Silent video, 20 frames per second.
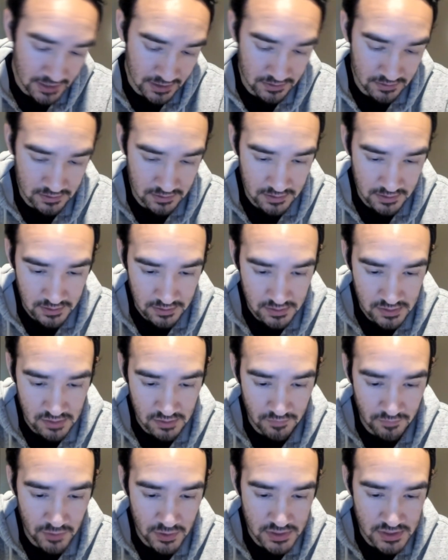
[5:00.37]
it.
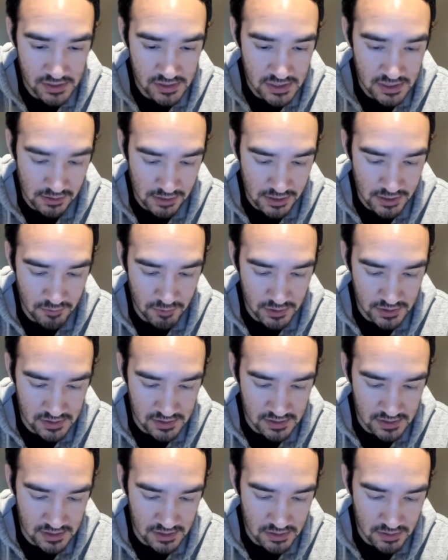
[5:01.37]
Some versatility with
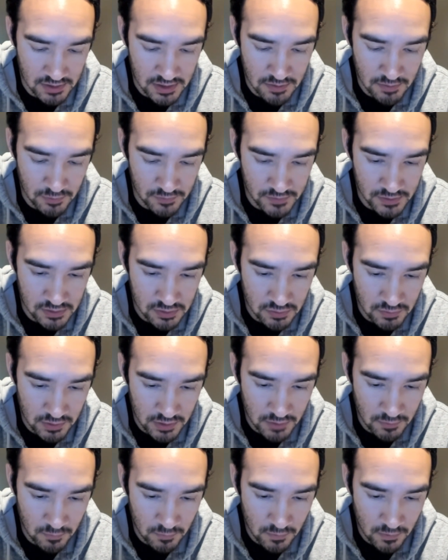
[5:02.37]
this thing. You can move to
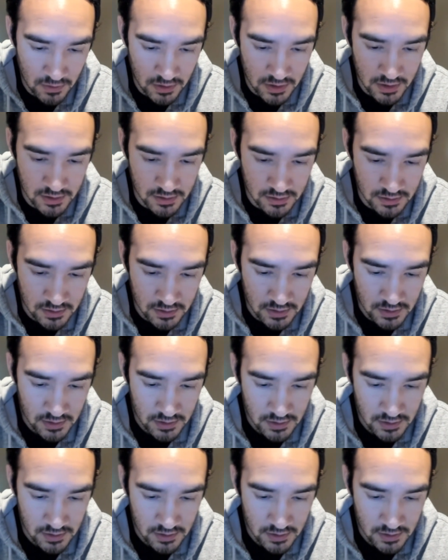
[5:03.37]
21.